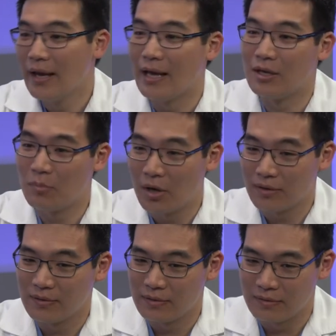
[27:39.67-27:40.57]
And in
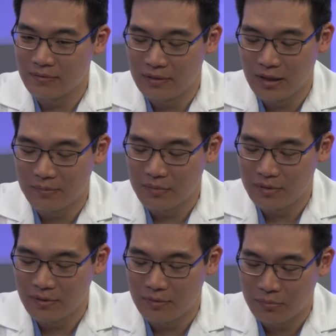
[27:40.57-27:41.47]
part, the, um,
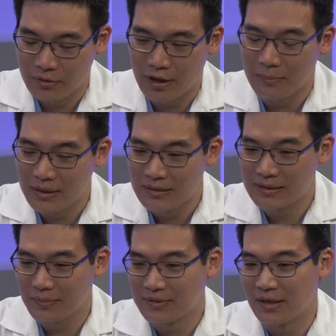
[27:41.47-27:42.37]
the program is
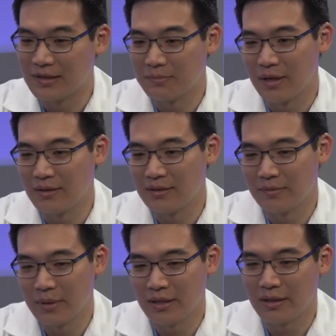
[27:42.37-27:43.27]
subsidized by the
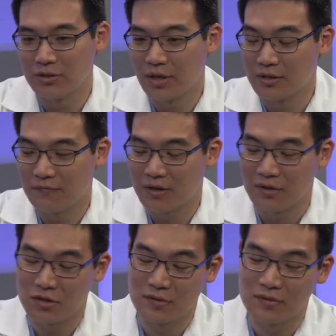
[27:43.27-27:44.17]
DeBakey Education Foundation.